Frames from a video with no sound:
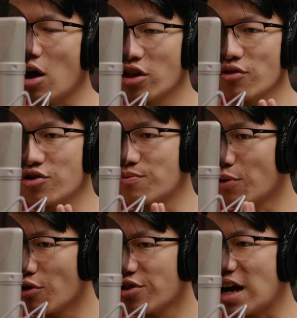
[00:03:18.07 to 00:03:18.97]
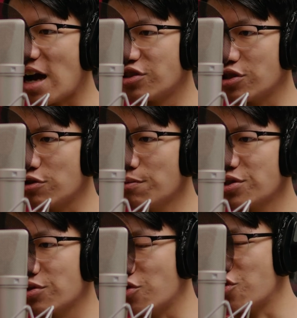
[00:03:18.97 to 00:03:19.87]
Although they're both not
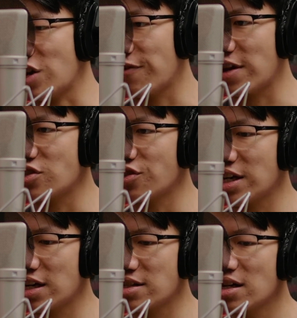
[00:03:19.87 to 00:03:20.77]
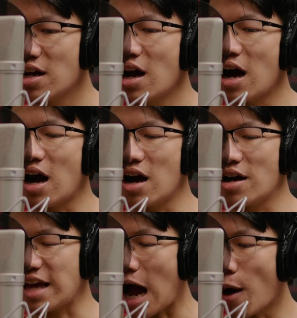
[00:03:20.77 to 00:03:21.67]
tubes, so they're JFET circuits,
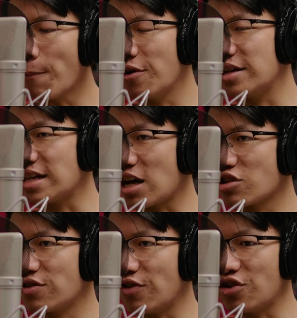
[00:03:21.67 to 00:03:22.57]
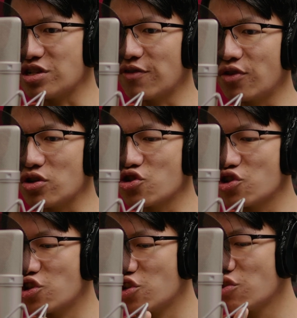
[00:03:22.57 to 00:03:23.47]
the output is actually very different.
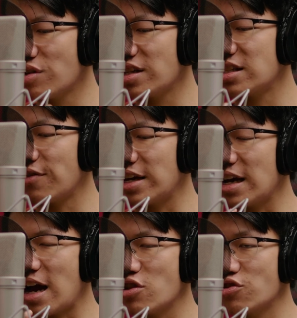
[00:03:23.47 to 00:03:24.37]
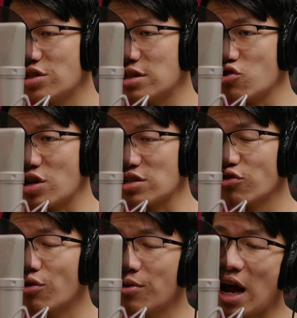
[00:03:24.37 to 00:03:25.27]
The U87AI uses a
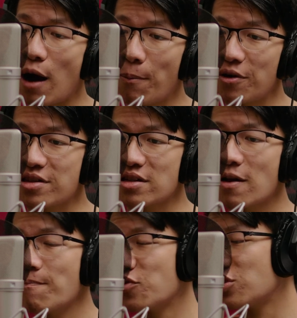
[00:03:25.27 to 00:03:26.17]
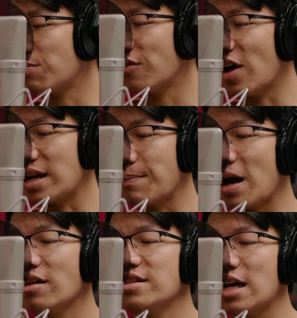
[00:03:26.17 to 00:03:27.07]
transformer output to provide a
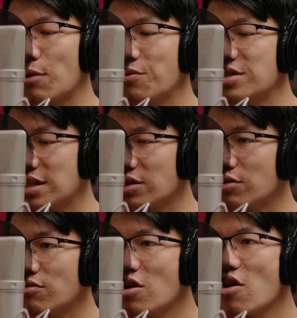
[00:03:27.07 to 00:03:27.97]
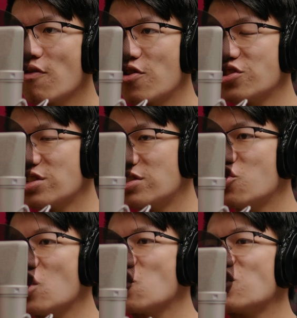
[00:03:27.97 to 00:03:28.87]
balanced output signal versus the
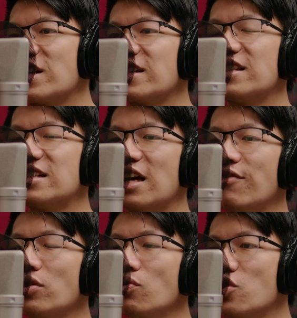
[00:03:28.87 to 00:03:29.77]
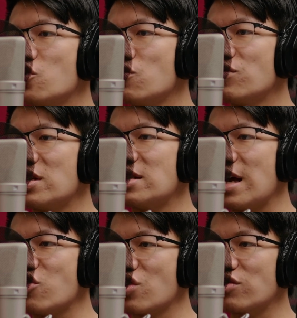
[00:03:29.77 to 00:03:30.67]
JJ67, which uses
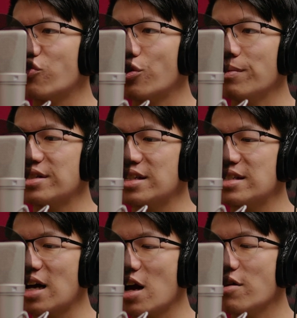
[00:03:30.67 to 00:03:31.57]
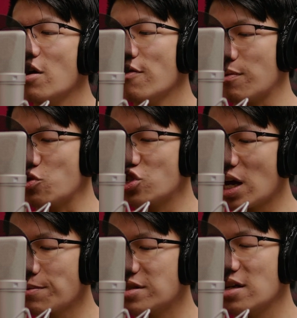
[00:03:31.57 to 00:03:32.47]
a transformerless design from
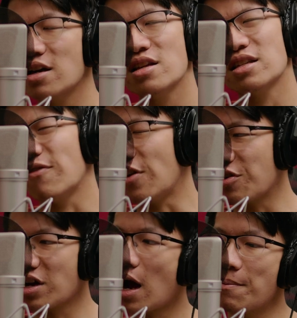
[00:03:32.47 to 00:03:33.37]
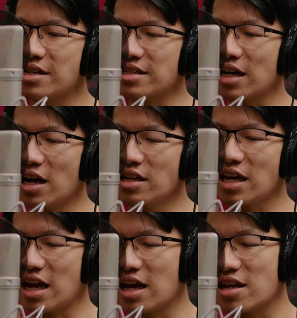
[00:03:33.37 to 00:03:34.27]
Schoeps. It's a very common design,
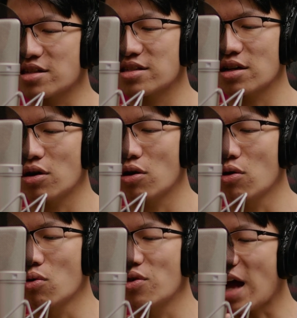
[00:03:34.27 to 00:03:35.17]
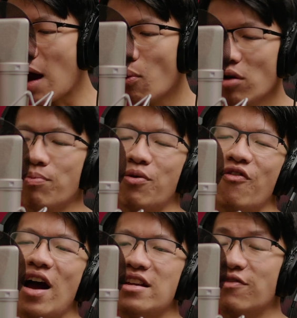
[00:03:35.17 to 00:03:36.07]
and so that will
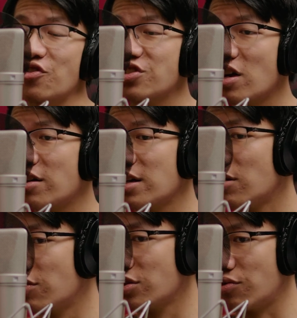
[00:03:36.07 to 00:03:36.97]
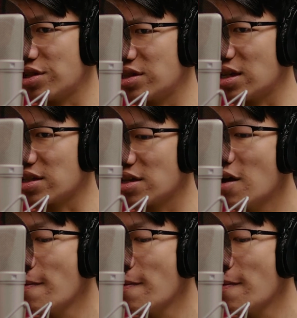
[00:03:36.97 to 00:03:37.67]
provide different sonic characteristics.